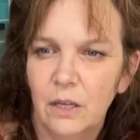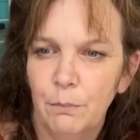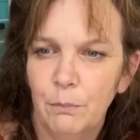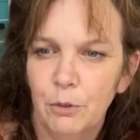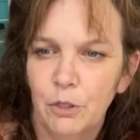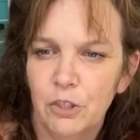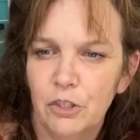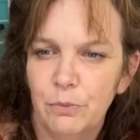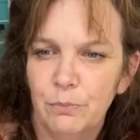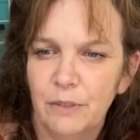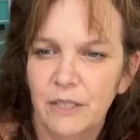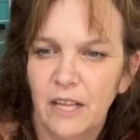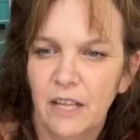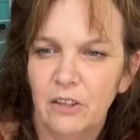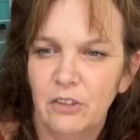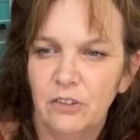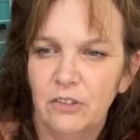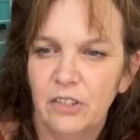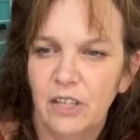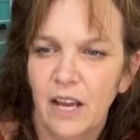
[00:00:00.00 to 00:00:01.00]
you can push them
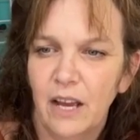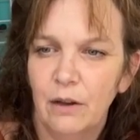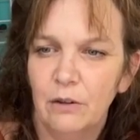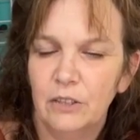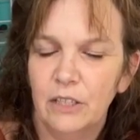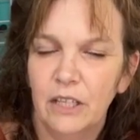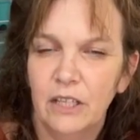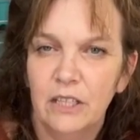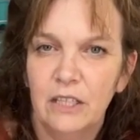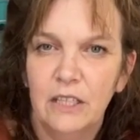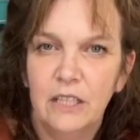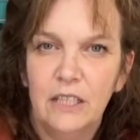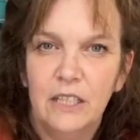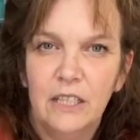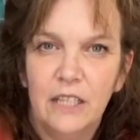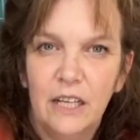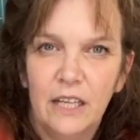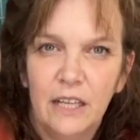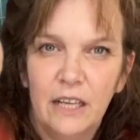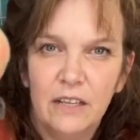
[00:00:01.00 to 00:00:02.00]
together to how tight you
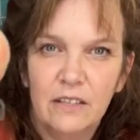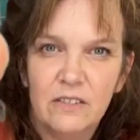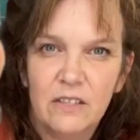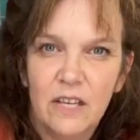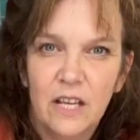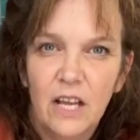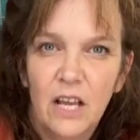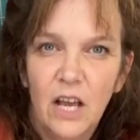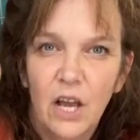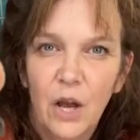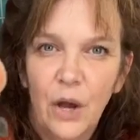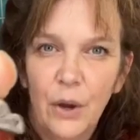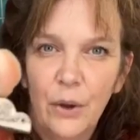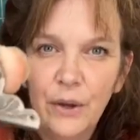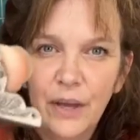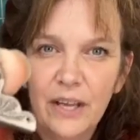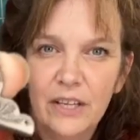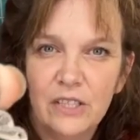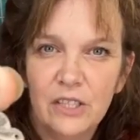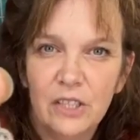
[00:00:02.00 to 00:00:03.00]
need it, I guess.
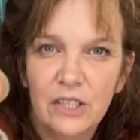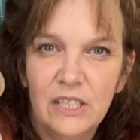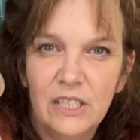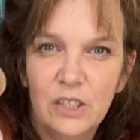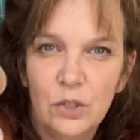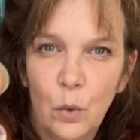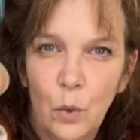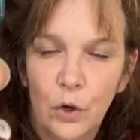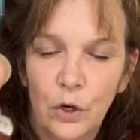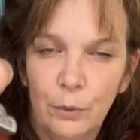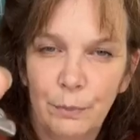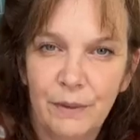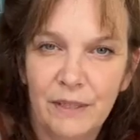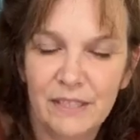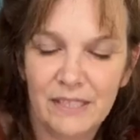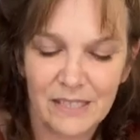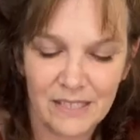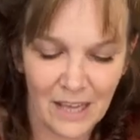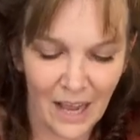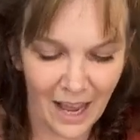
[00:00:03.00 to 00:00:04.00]
Okay, so these corner
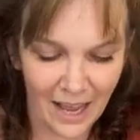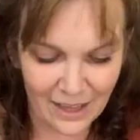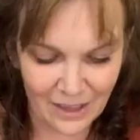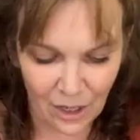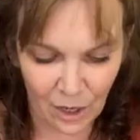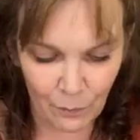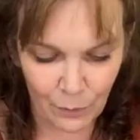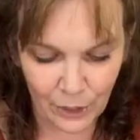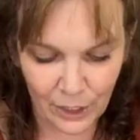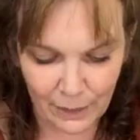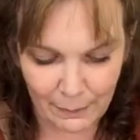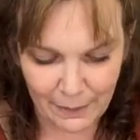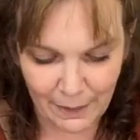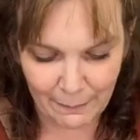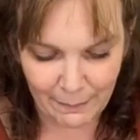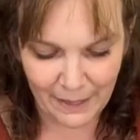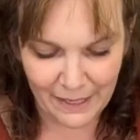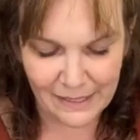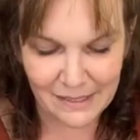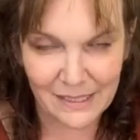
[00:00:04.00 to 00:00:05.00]
pieces I thought were going to
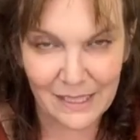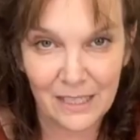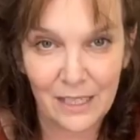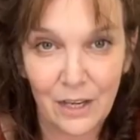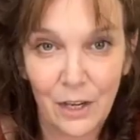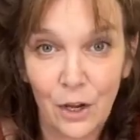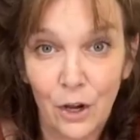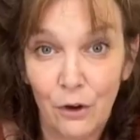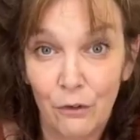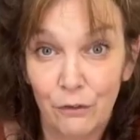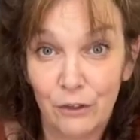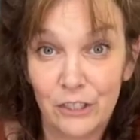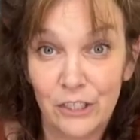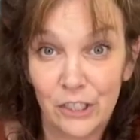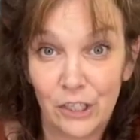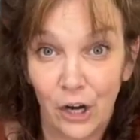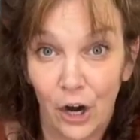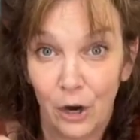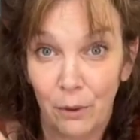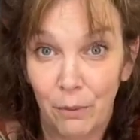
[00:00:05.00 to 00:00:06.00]
be amazing for
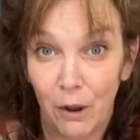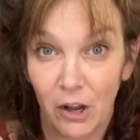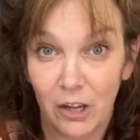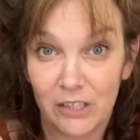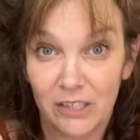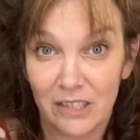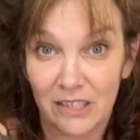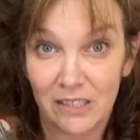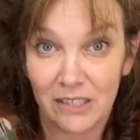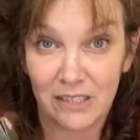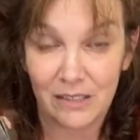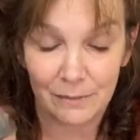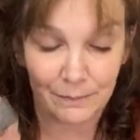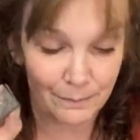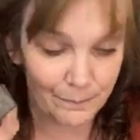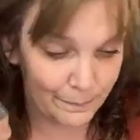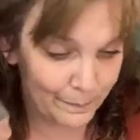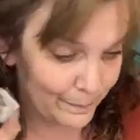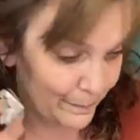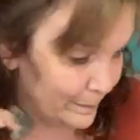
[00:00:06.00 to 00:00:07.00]
cigar boxes.
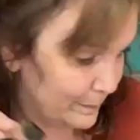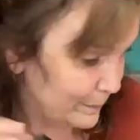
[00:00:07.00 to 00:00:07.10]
